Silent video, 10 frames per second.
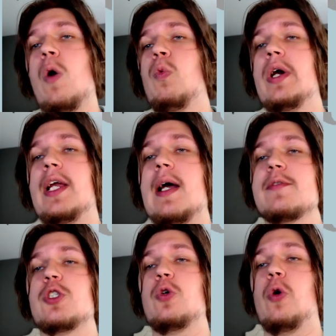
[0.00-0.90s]
When it
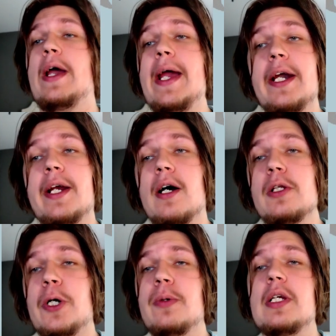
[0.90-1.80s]
comes to hair
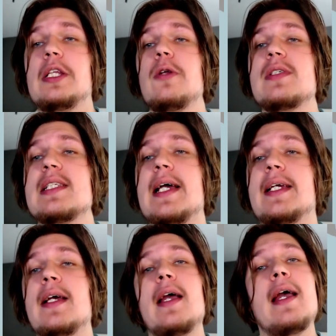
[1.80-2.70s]
color, it looks
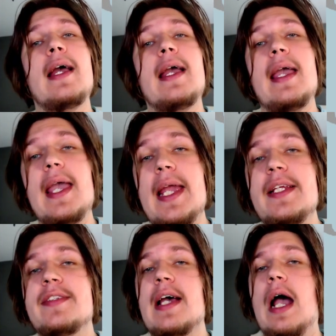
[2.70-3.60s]
like
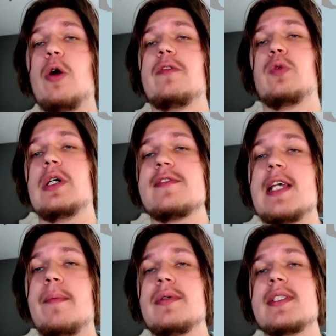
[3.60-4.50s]
8 out of 12
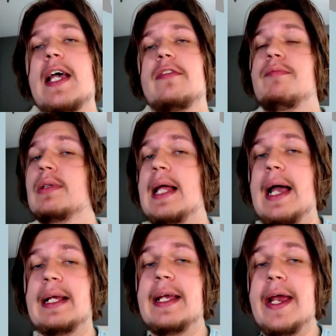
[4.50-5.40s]
samples have
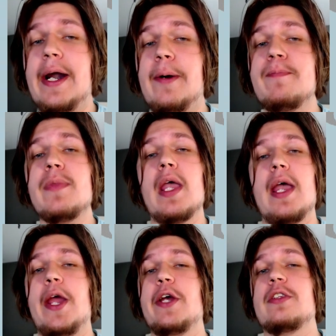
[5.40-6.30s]
black hair,
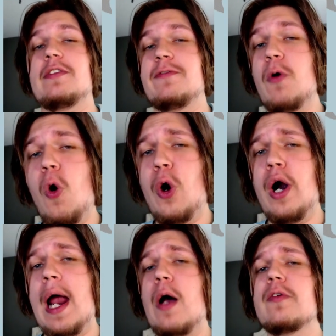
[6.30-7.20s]
and
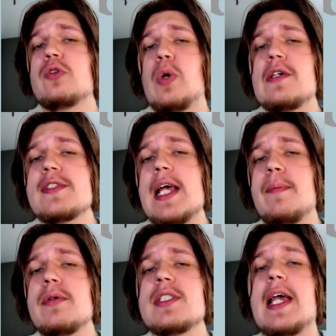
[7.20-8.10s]
4 out of 12
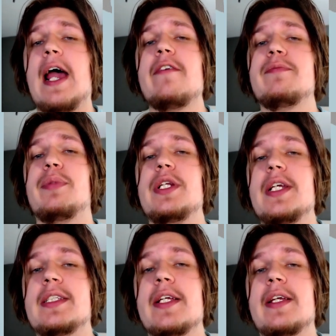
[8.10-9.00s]
samples have
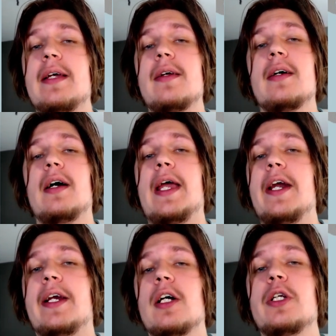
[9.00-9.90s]
predicted a
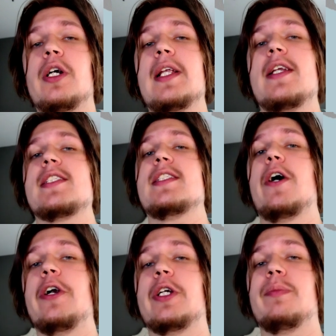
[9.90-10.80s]
hair color that is
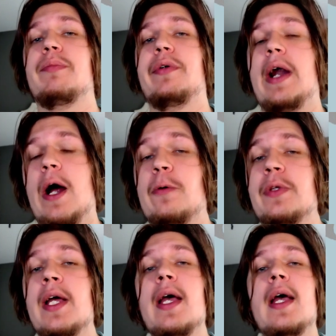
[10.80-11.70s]
dark
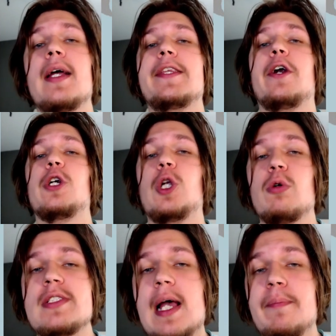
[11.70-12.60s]
brown. There are
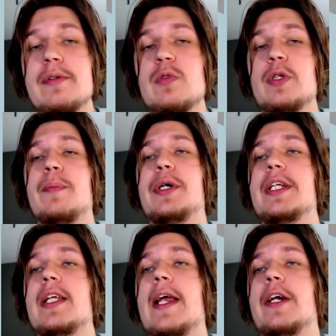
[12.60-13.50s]
no samples with a
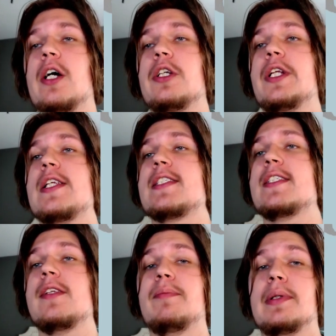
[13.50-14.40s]
predicted hair color that is
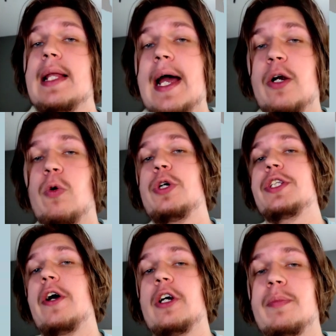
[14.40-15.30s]
not black or
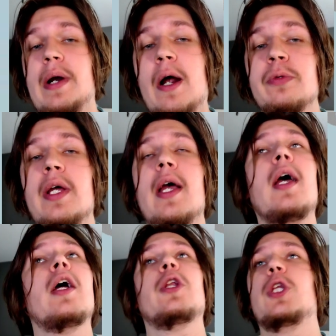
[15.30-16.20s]
dark brown.
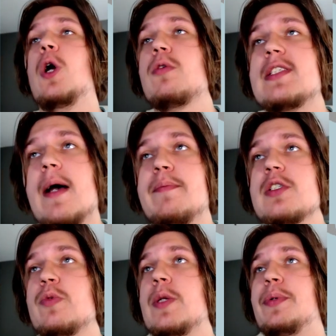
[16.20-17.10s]
No
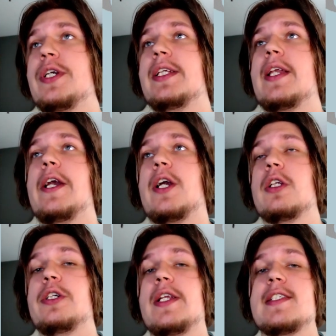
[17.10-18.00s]
samples with a predicted hair
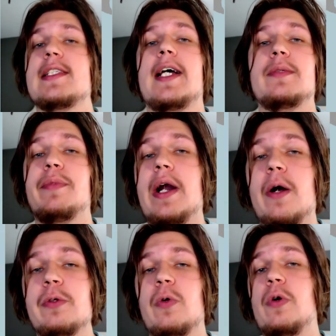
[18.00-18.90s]
color that is light
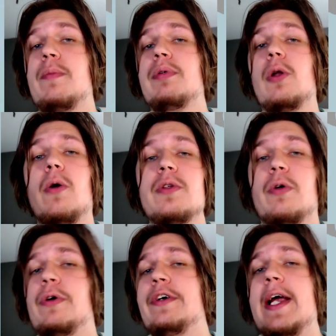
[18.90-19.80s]
brown or blonde
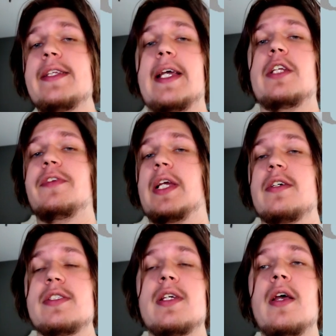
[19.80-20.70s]
or red, anything
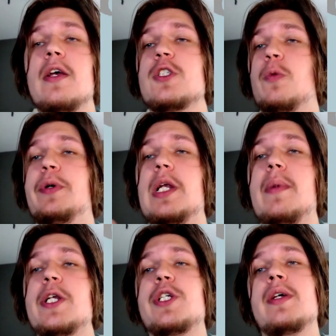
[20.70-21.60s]
else. So pretty
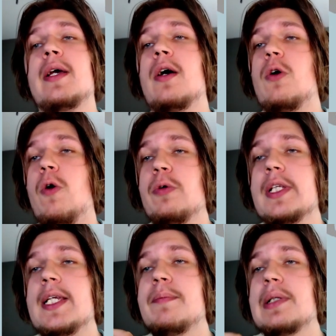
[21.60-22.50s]
much
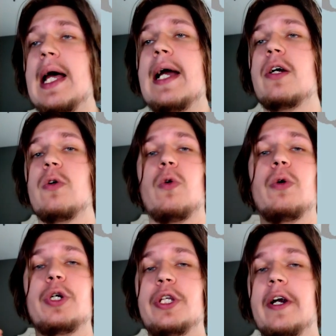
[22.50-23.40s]
only black
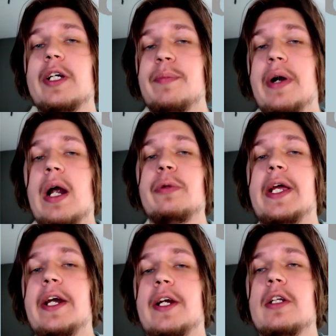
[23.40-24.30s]
or dark
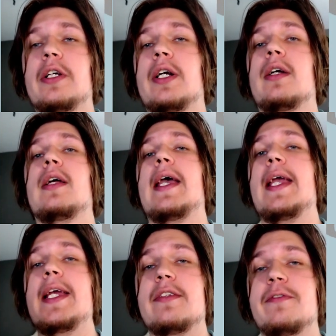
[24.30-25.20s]
brown hair color.
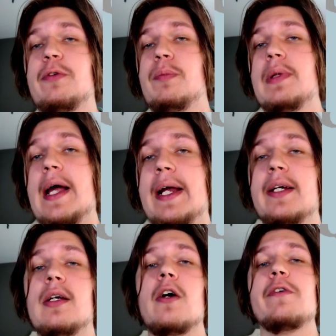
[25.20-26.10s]
8 for
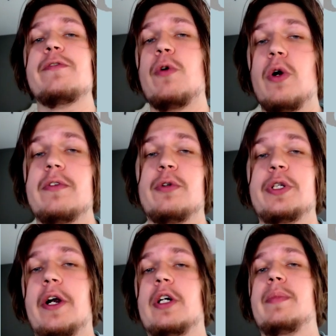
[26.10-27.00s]
black, 4 for
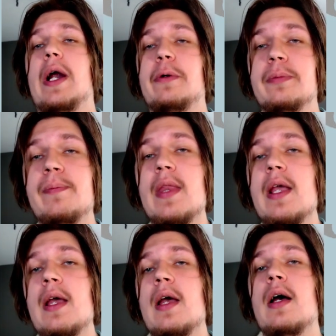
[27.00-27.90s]
dark brown.
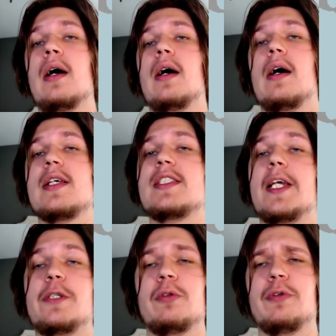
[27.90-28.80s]

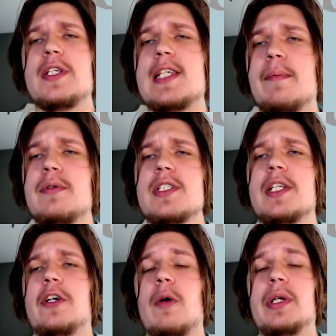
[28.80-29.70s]
Stay tuned for the samples
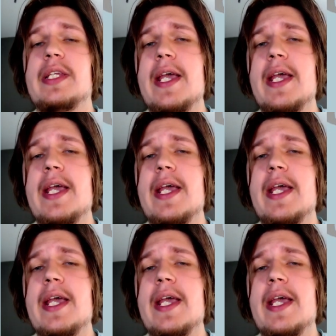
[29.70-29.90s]
in the coming